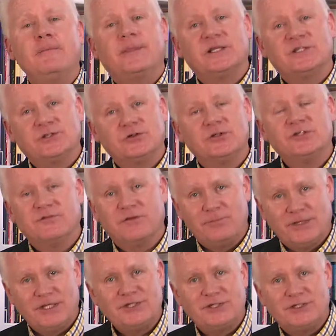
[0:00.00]
the sorts of
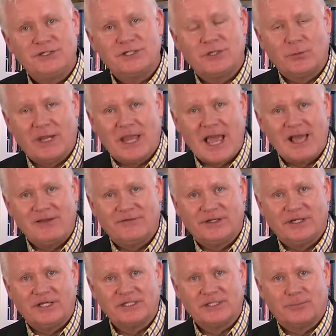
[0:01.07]
emissions that we have
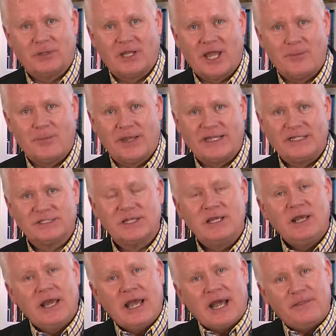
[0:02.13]
in our supply base.
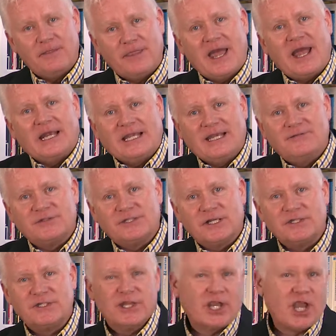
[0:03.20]
And that gives
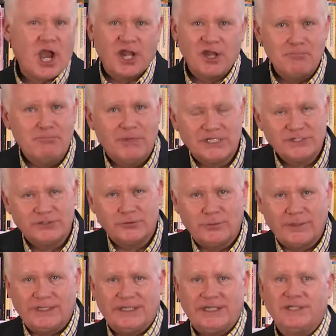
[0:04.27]
us the kind of muscle
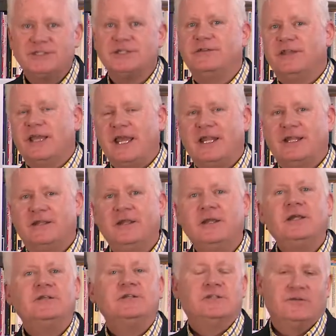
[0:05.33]
we need to then
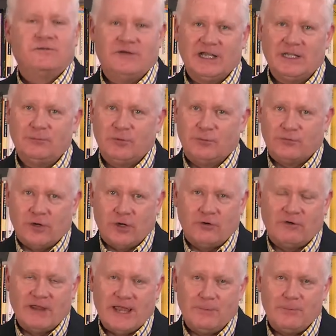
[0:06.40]
develop a
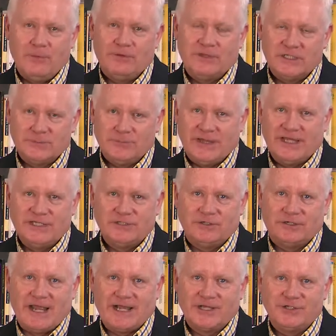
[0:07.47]
program that's based
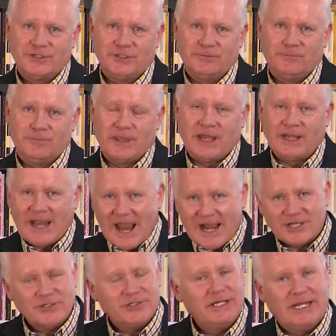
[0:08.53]
on action. And
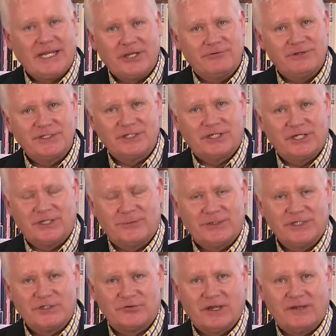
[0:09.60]
action here isn't going to
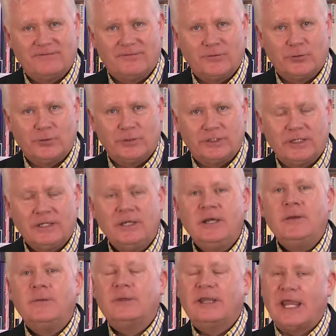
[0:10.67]
be straightforward.
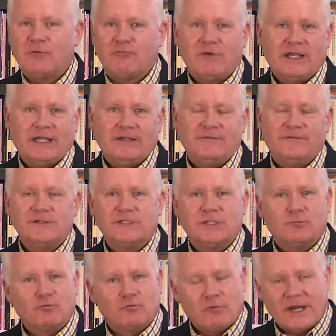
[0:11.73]
Get ready for
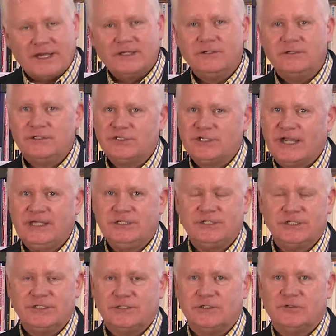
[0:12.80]
some radical
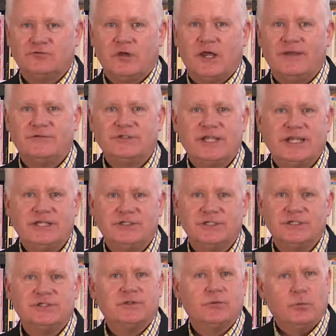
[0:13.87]
changes that drive
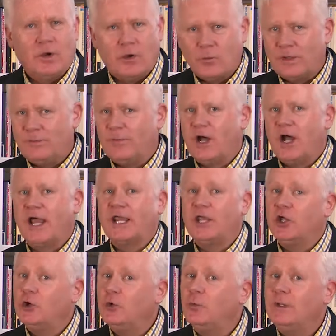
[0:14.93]
changes to what we
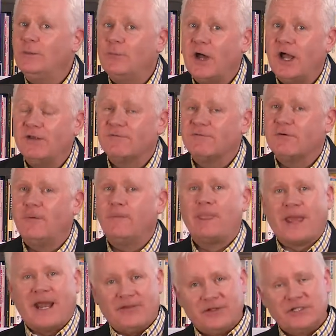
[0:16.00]
buy, who we buy from,
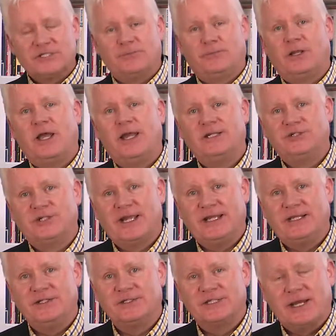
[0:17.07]
and the supply
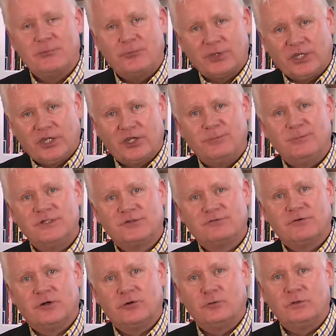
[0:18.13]
chains. And procurement's
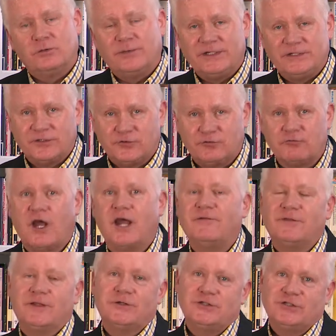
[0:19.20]
role will be to
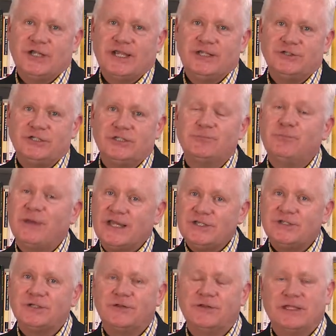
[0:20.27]
drive those changes
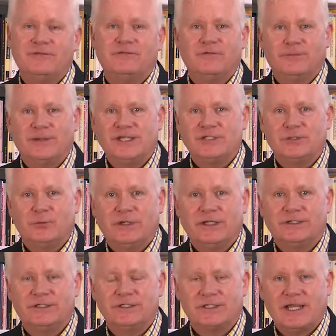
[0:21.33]
based on the information we
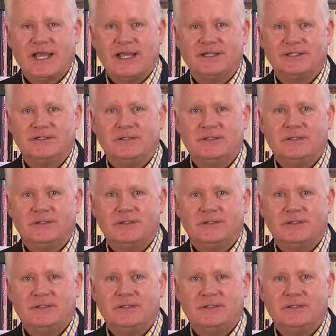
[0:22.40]
understand.